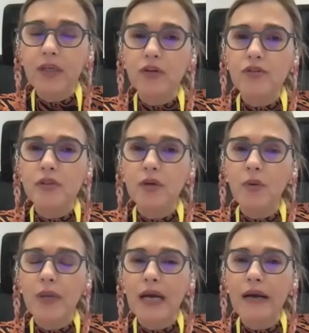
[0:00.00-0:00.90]
because
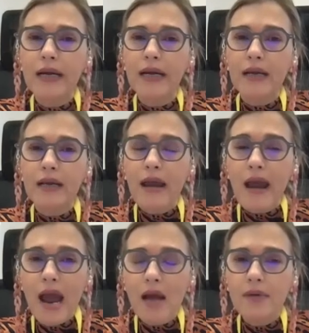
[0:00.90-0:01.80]
we are
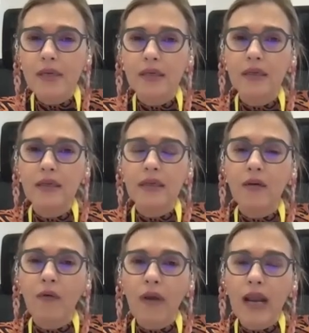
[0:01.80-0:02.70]
having
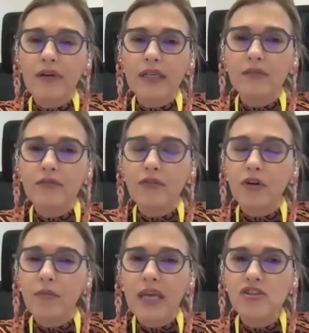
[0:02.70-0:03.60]
relevant
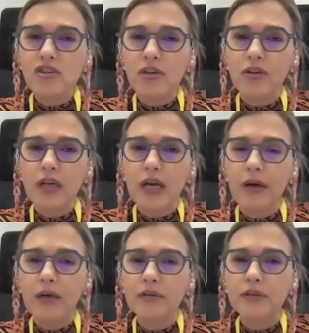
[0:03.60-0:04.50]
information
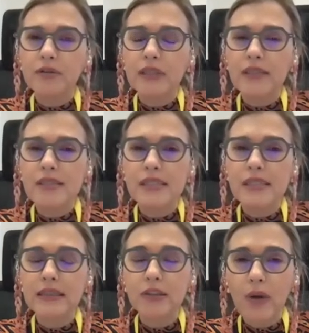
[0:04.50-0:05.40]
about these
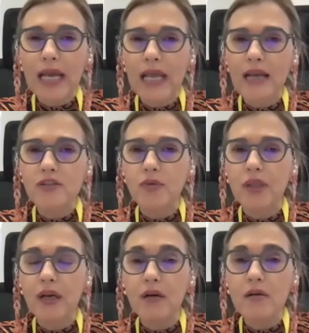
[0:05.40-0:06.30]
trials with
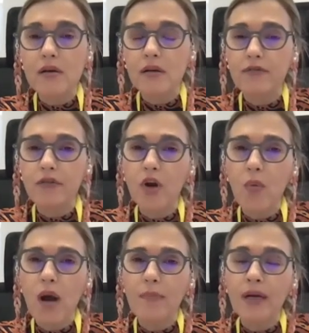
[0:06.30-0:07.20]
a longer
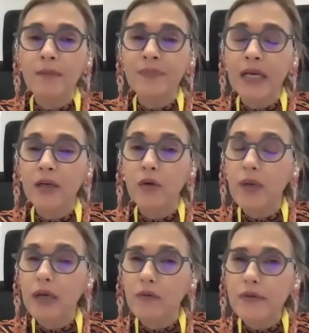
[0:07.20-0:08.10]
follow-up and
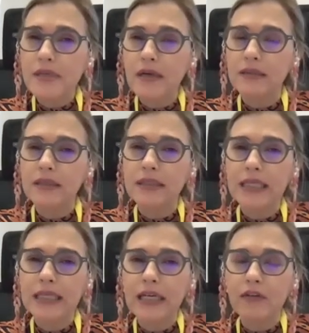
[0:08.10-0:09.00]
will result in the
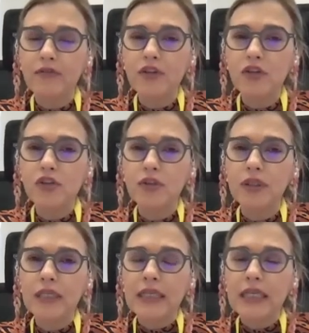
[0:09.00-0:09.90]
near future
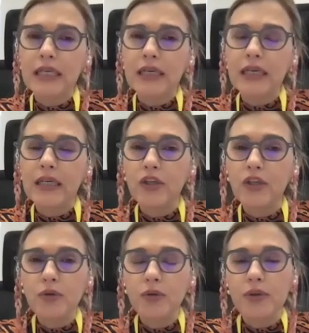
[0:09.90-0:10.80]
in a
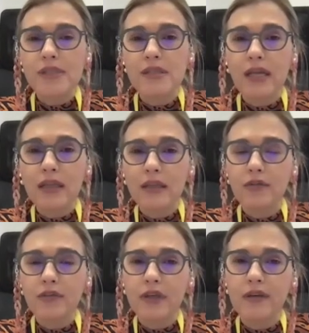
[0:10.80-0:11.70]
new standard
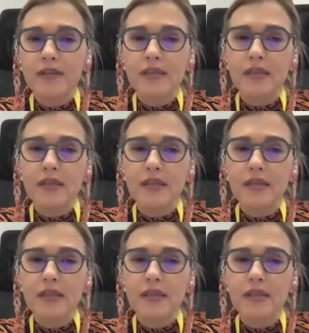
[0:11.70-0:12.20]
of cares